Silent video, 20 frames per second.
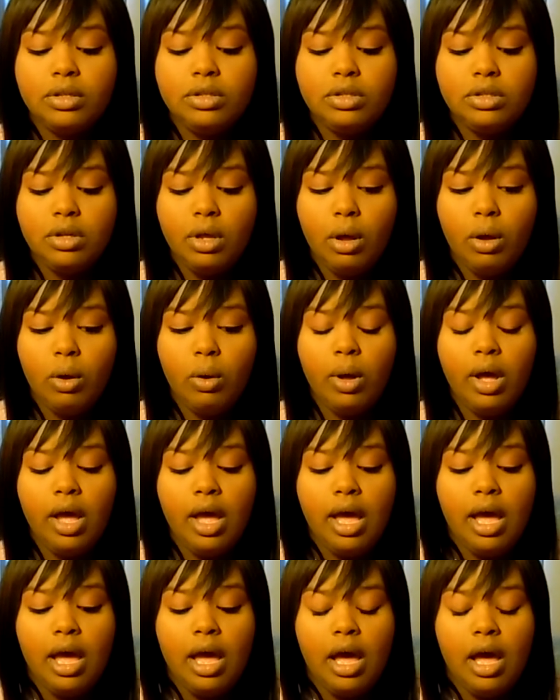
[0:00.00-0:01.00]
So
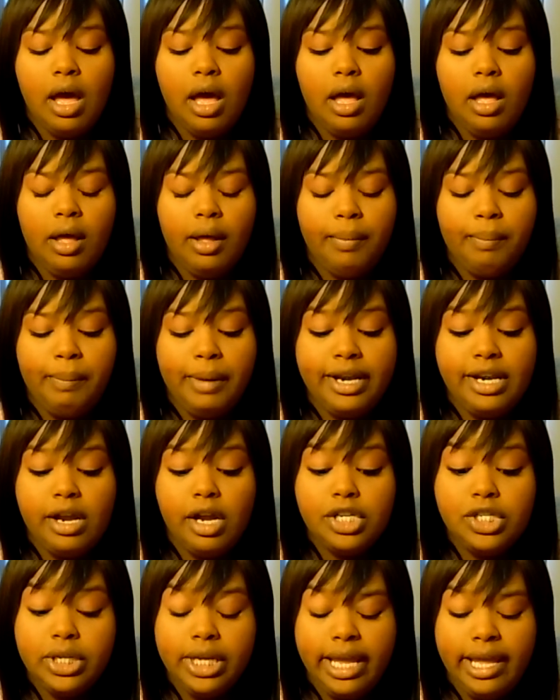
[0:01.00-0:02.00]
my
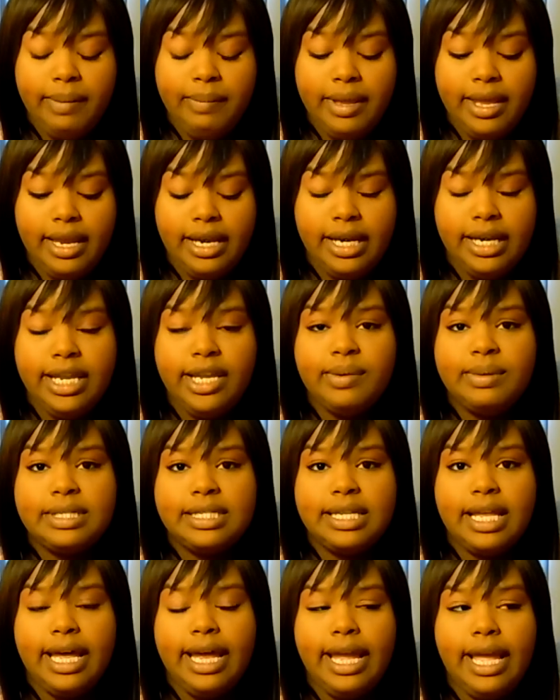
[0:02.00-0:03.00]
doctor came in, and he
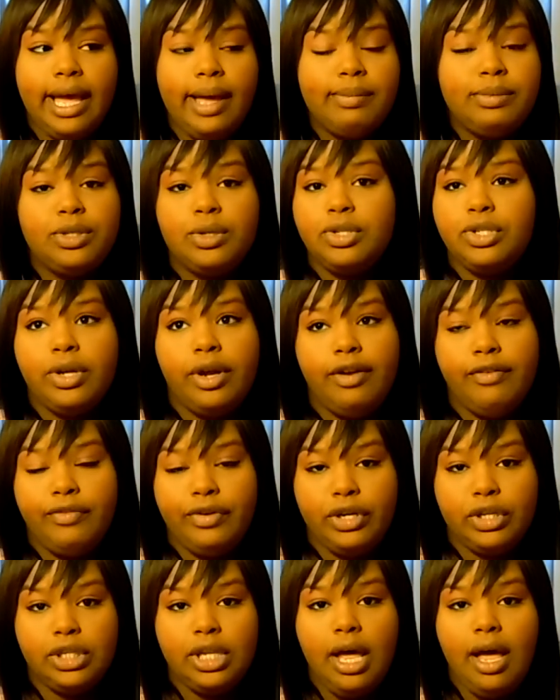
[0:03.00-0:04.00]
was like, I'm so sorry
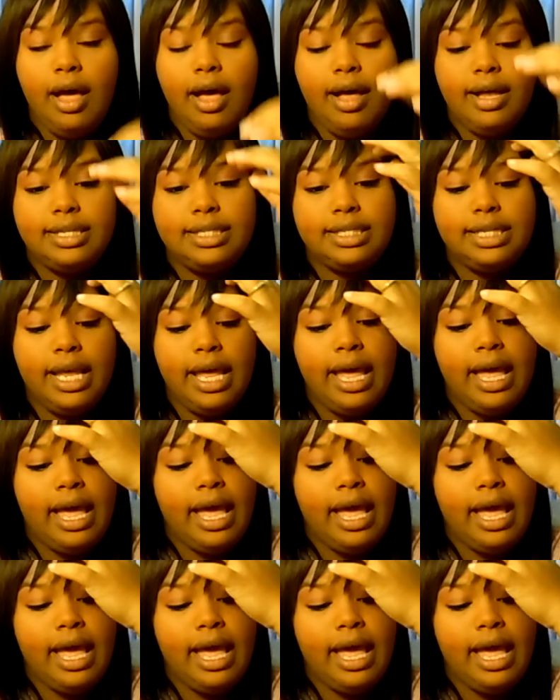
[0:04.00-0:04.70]
for your loss.